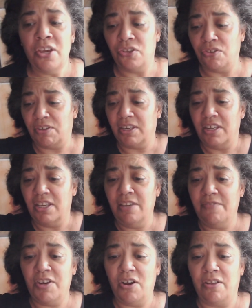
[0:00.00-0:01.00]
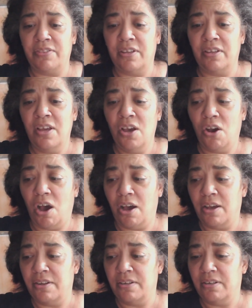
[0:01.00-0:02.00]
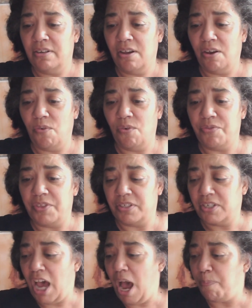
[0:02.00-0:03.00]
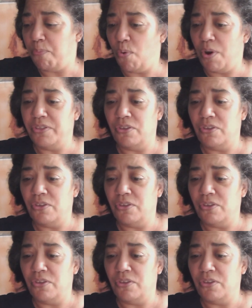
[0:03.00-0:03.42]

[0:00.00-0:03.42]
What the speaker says: You can even on the top one,